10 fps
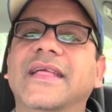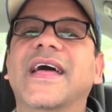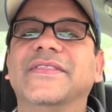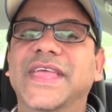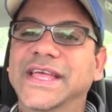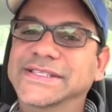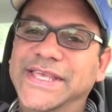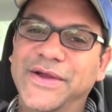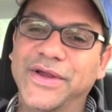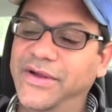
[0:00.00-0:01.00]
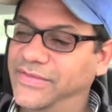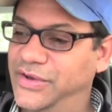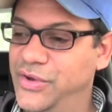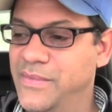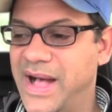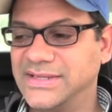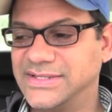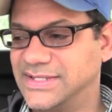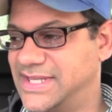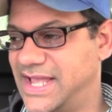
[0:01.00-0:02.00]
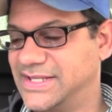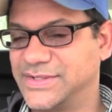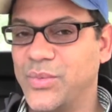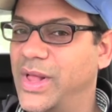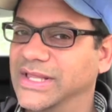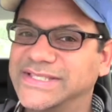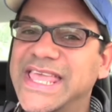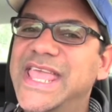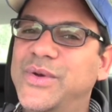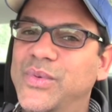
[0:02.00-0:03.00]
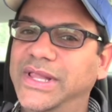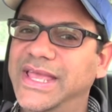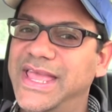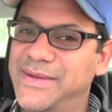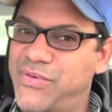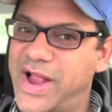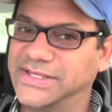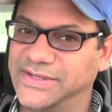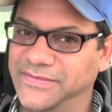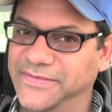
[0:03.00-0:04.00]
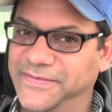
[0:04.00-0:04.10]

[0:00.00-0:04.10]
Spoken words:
Now, the interior of the new Mazda 6, well, it's equally impressive.